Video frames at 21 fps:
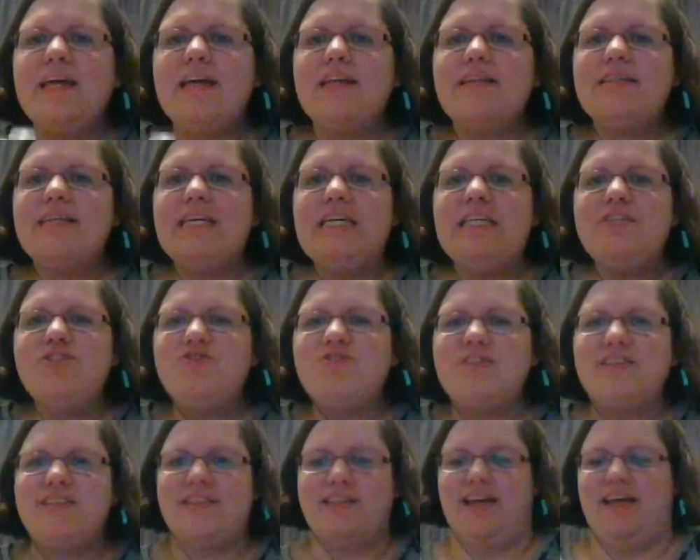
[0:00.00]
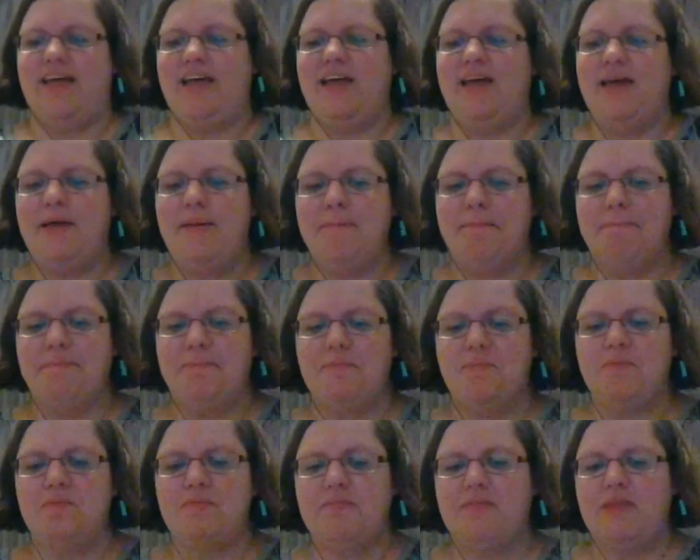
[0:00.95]
it's interesting.
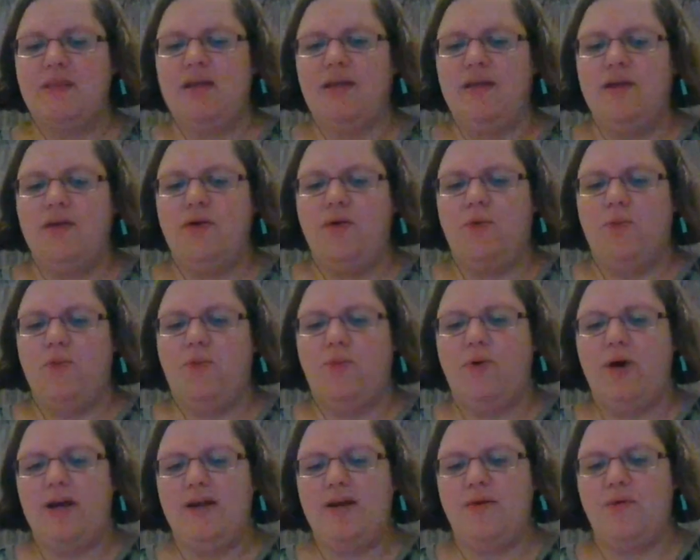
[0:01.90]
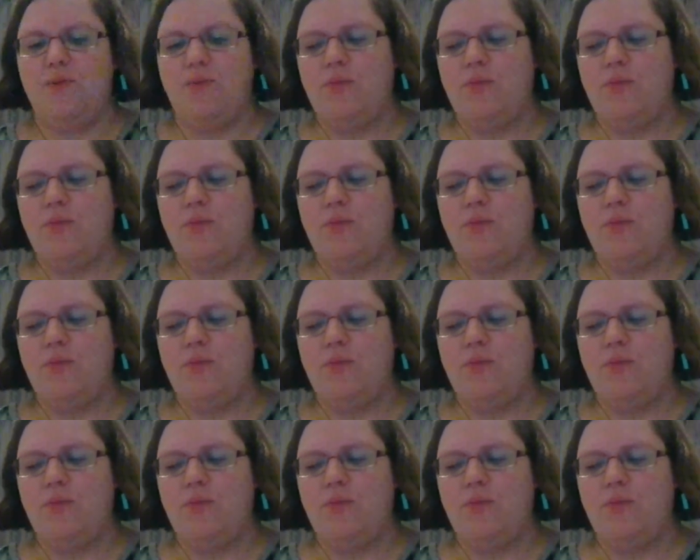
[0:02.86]
What